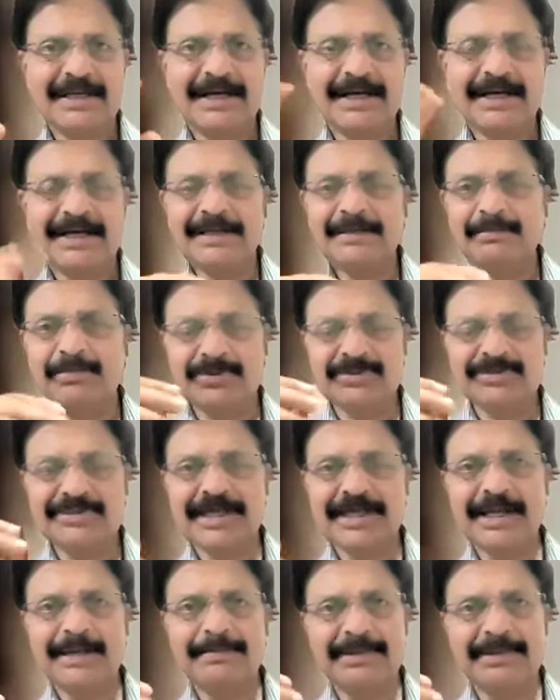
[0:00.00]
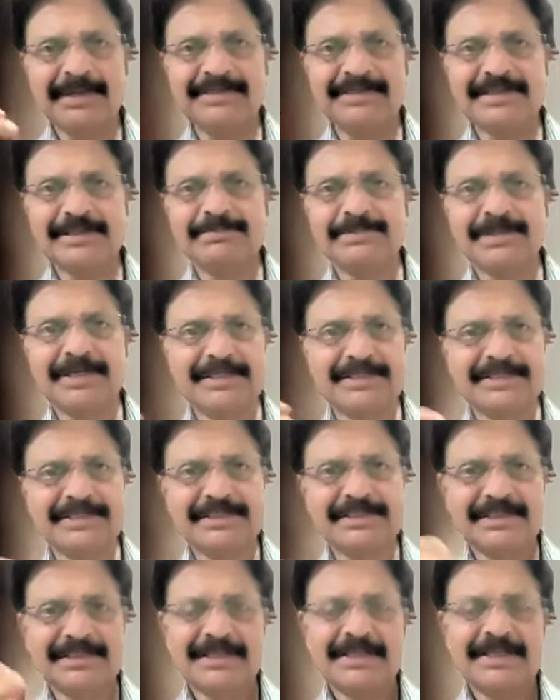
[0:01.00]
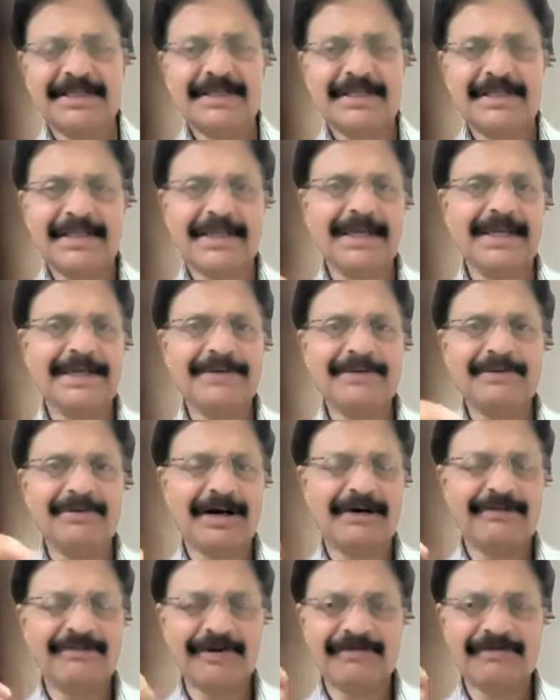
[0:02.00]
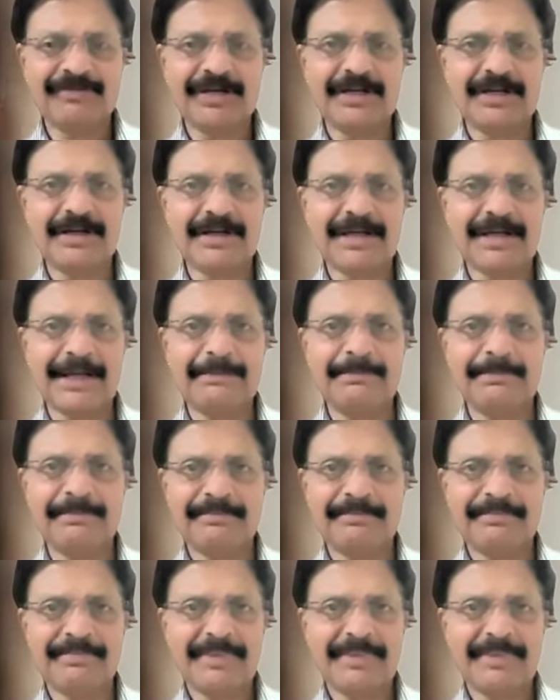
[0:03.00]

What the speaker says: And postsynaptic receptors, again, you have a fetal type,